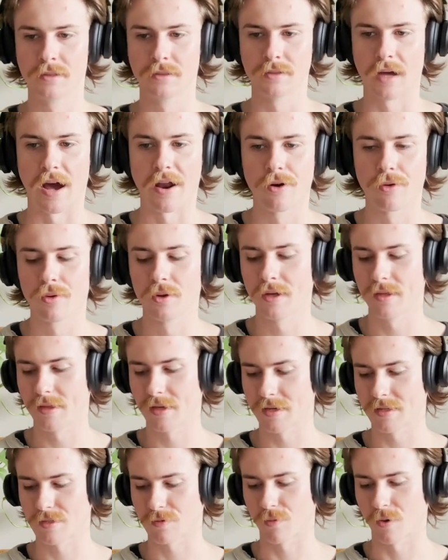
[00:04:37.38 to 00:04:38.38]
I don't really
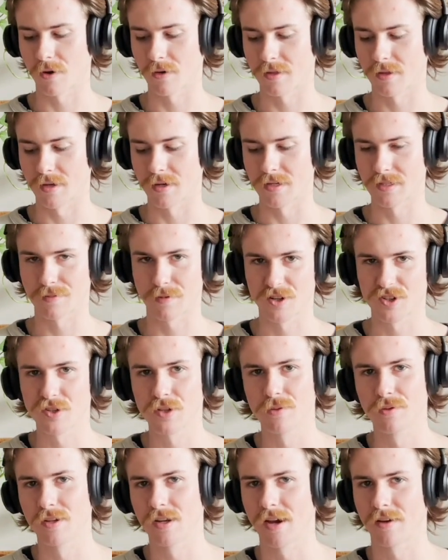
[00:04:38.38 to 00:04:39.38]
think it's worth it,
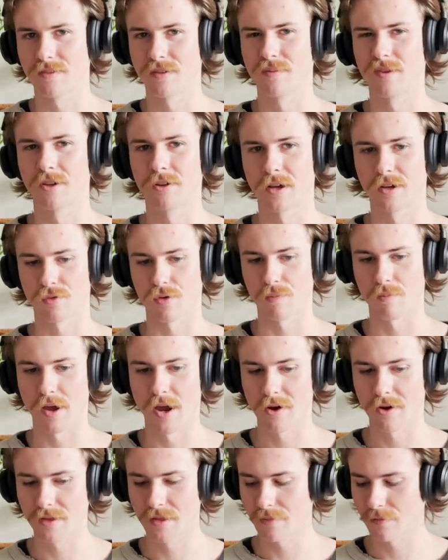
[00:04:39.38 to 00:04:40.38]
especially when you have to be like
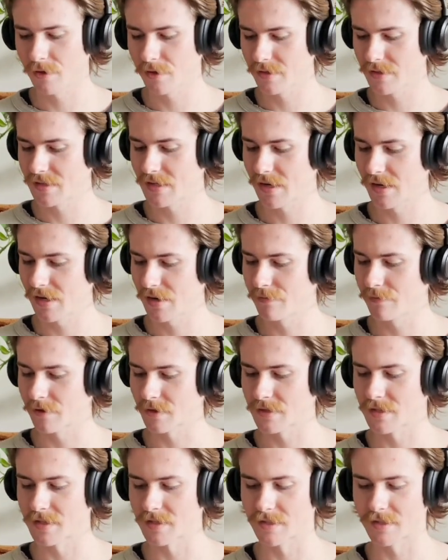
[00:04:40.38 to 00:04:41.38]
repairing them all the time,
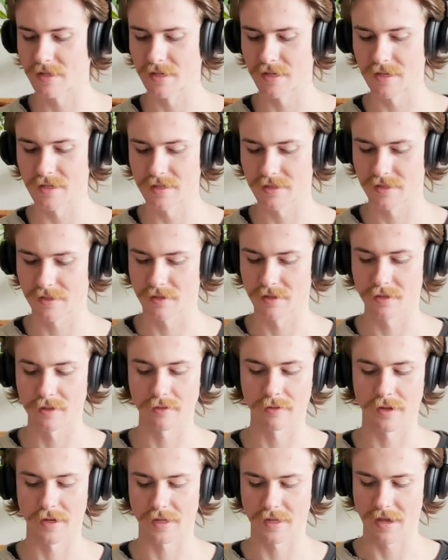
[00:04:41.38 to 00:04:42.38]
versus these, the
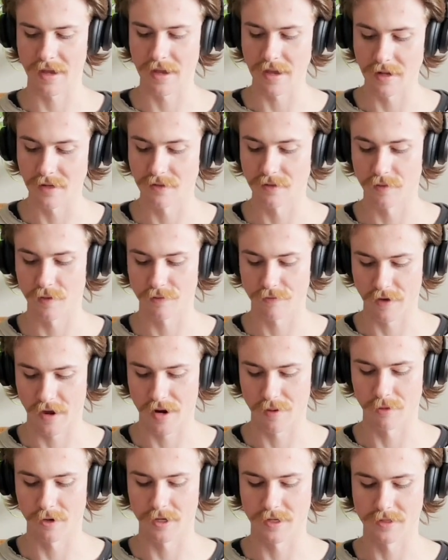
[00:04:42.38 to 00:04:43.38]
like age of the
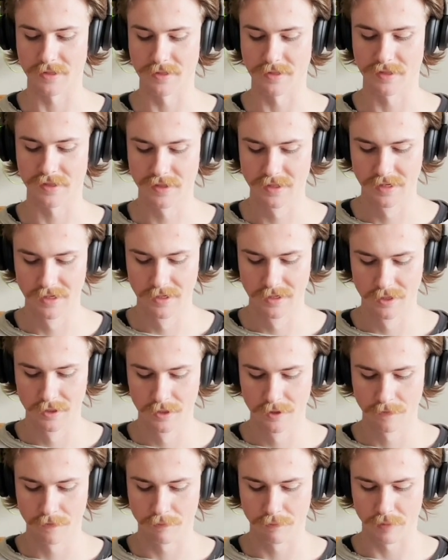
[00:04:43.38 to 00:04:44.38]
fabric is
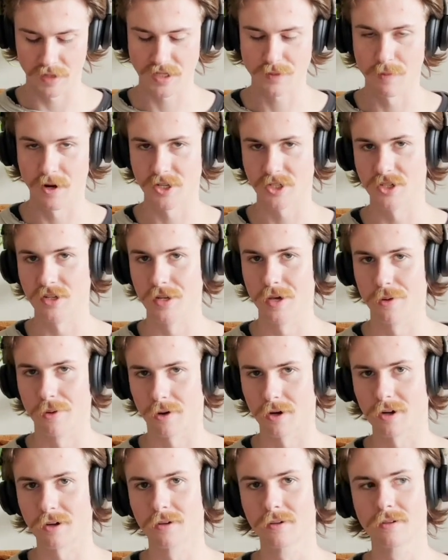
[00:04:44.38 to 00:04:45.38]
much
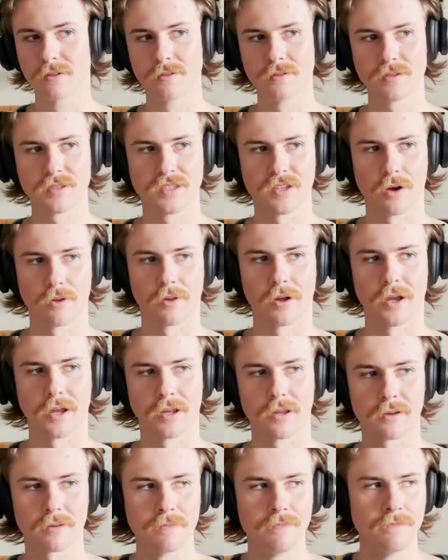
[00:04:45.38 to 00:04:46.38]
newer. So
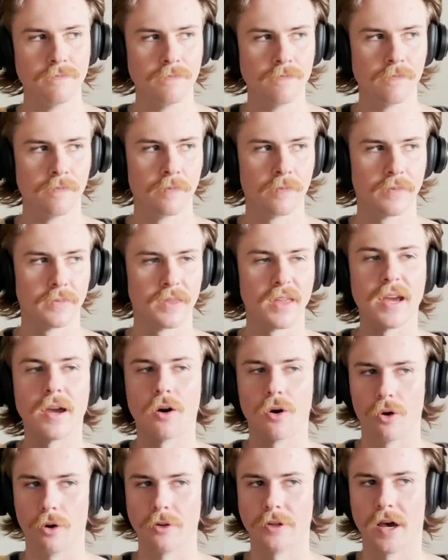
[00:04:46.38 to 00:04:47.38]
like they
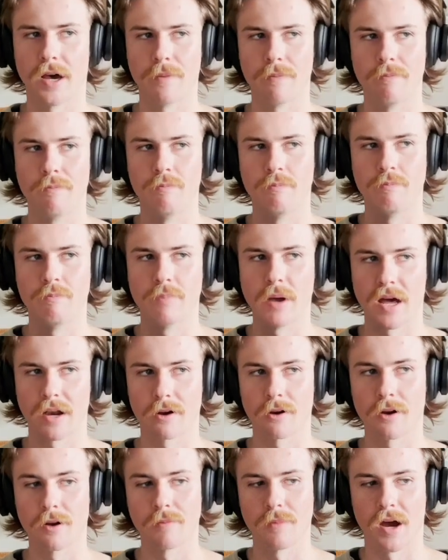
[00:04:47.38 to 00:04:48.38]
hold up
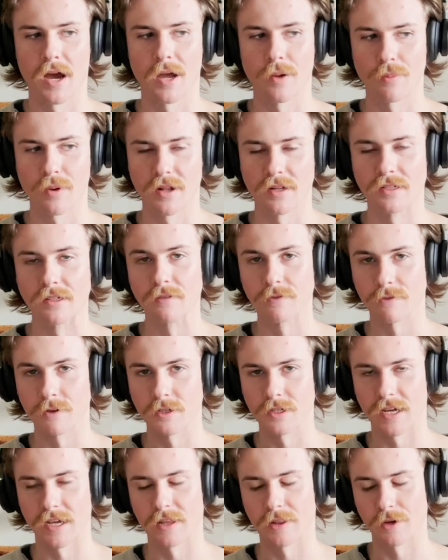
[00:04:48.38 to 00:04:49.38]
better in my opinion for
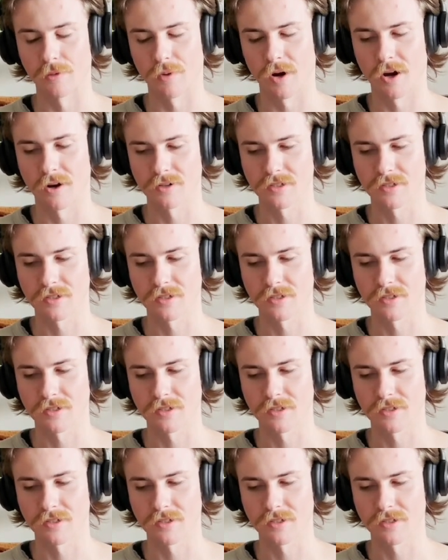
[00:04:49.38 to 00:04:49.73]
daily wear.